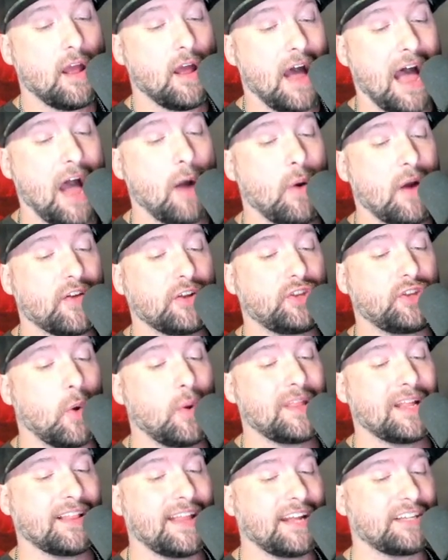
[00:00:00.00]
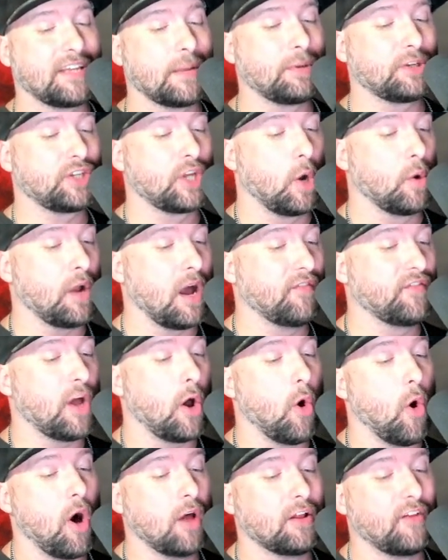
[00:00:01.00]
However, during the latest episode of
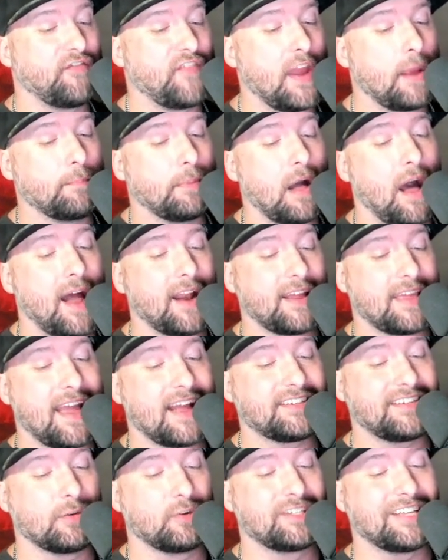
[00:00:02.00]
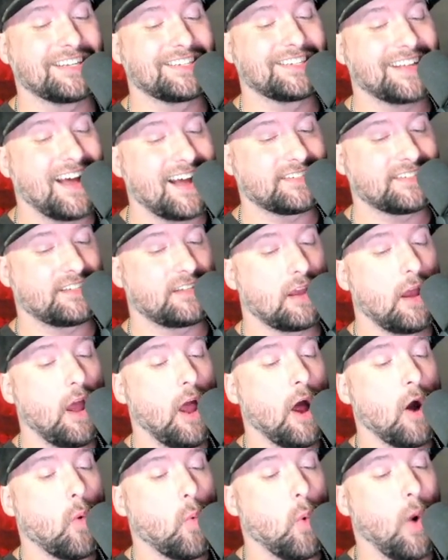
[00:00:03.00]
the Hall of Fame podcast, it was discussed
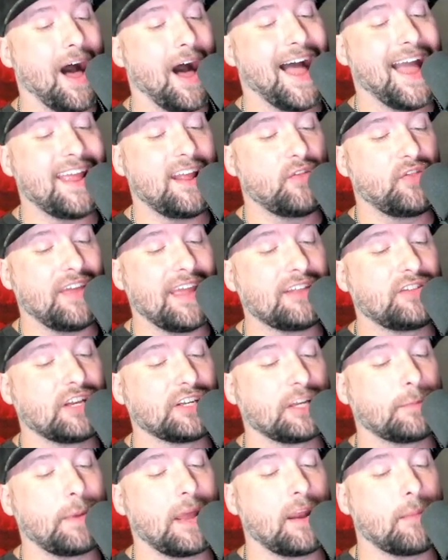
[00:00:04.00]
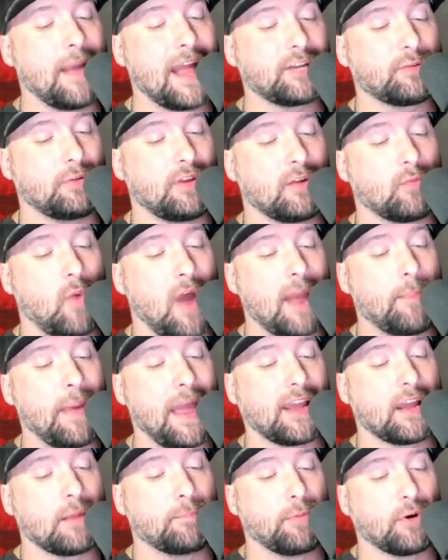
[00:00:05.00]
why the anticipated match between
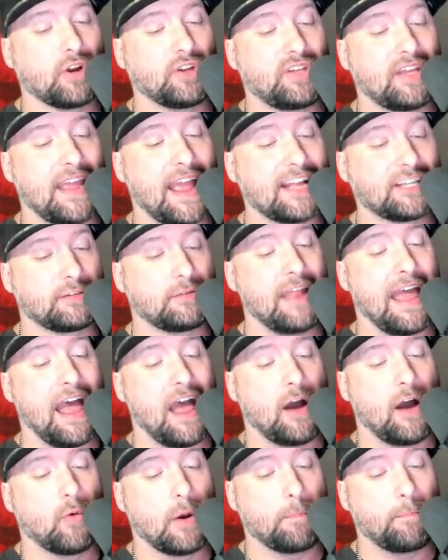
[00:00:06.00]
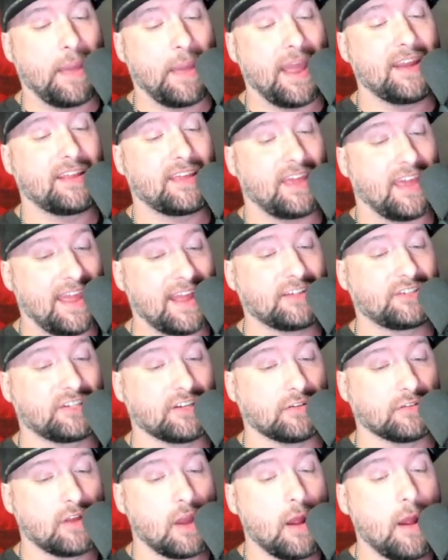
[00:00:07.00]
Ryback and Booker T has now been
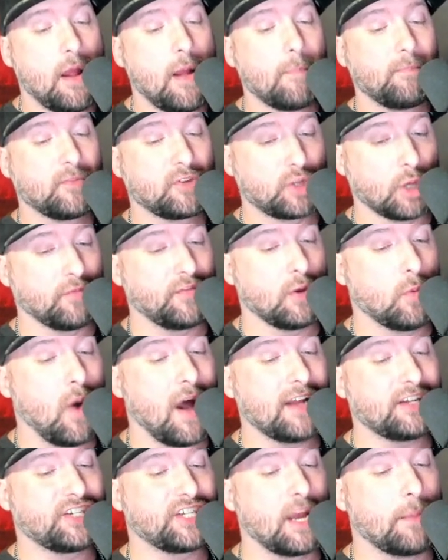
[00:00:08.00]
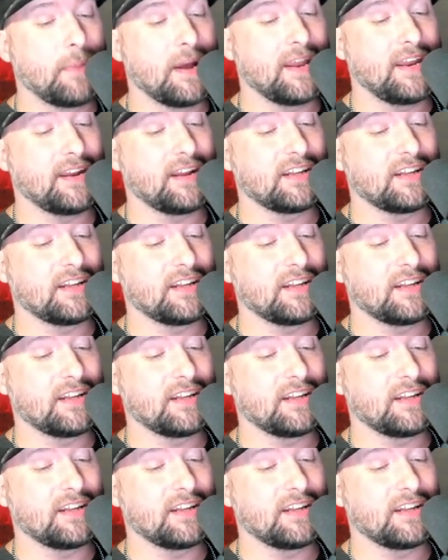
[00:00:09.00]
canceled. So if you want somebody to